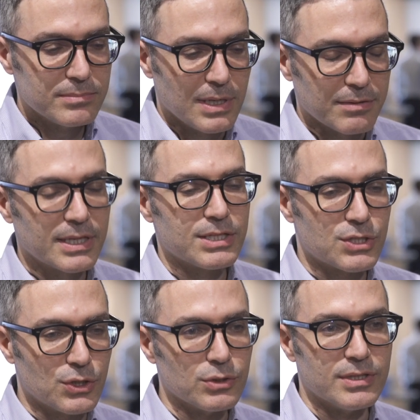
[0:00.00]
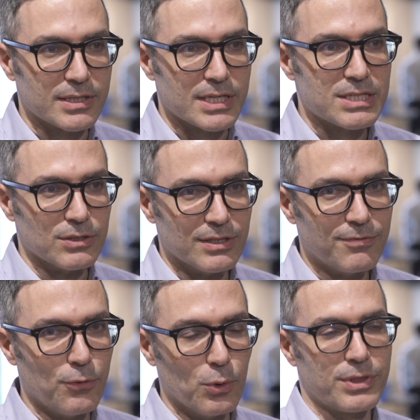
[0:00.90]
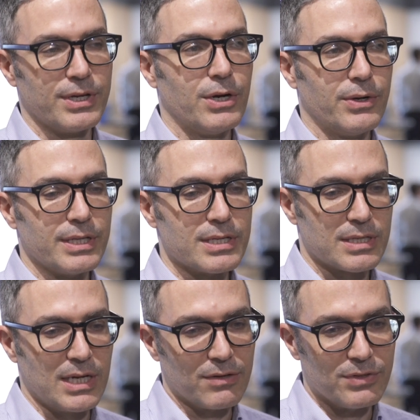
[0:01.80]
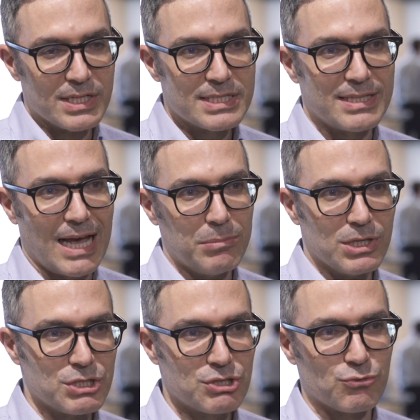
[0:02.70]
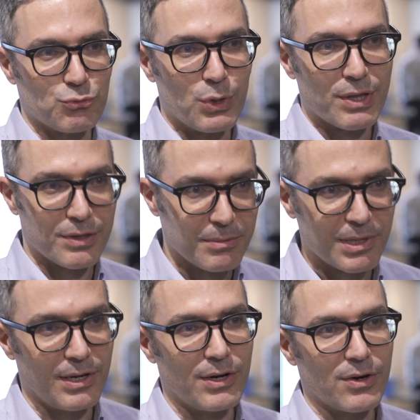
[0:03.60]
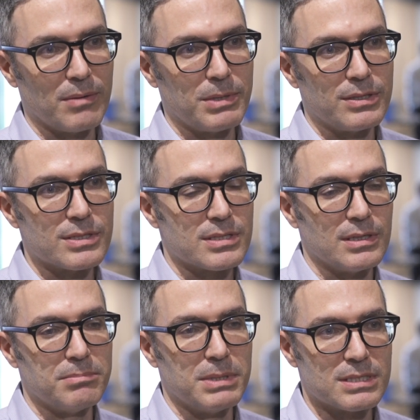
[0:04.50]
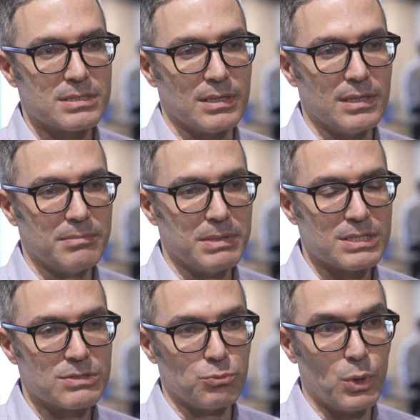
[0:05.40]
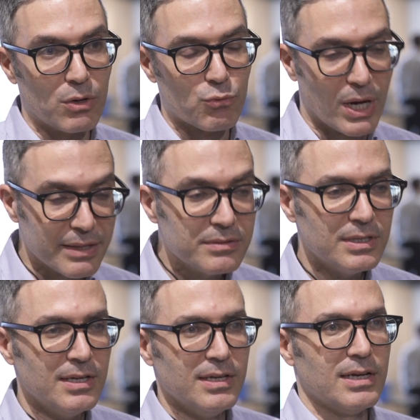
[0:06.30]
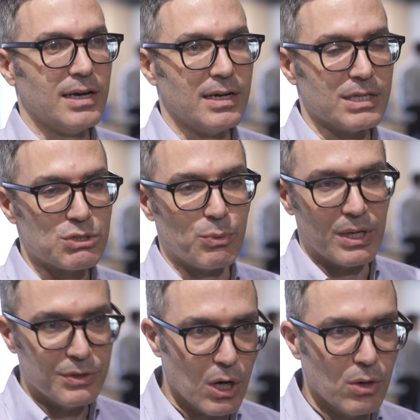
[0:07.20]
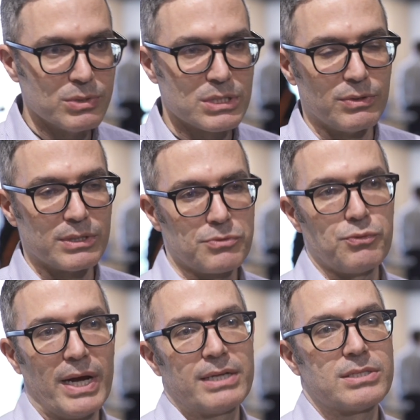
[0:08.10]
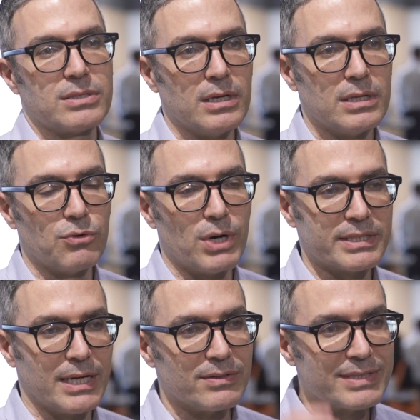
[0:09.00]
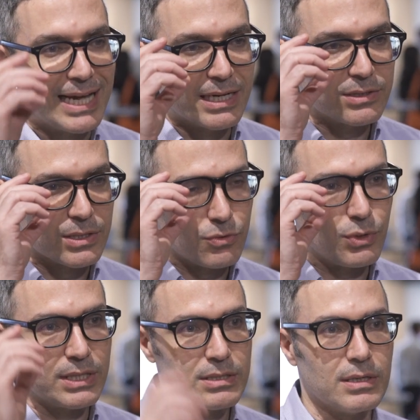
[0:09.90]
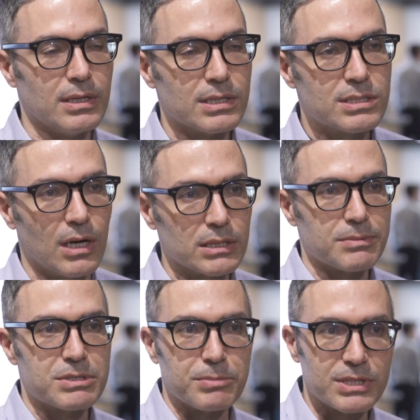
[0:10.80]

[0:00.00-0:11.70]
I think it's good that it's on the 4th year and there's a kind of an established rhythm here. I mean, it's well run, it's well known, so it attracts the right kind of talent or the right startups to